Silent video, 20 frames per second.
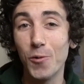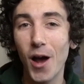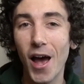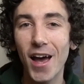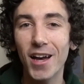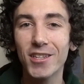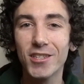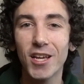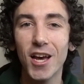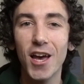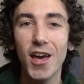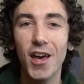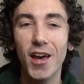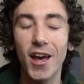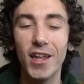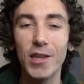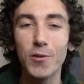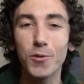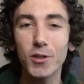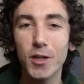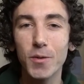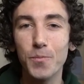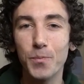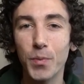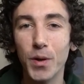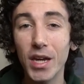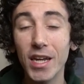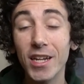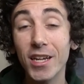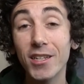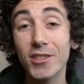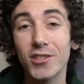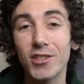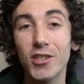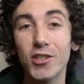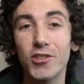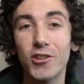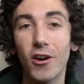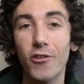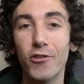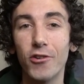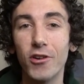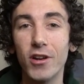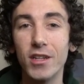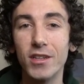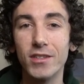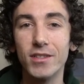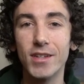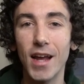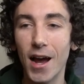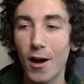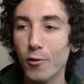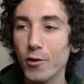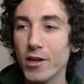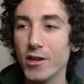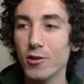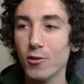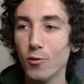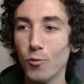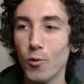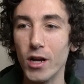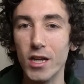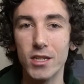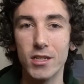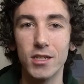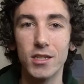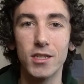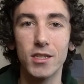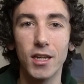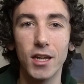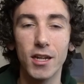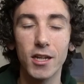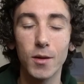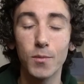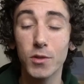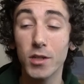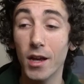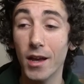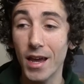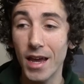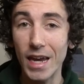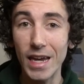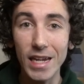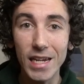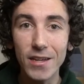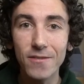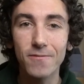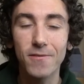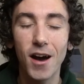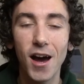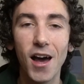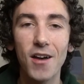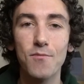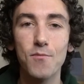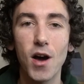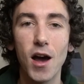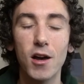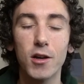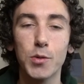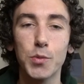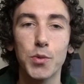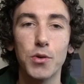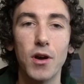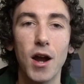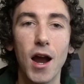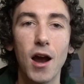wax, and they would compete against each other in downhill races, getting up to 85 miles per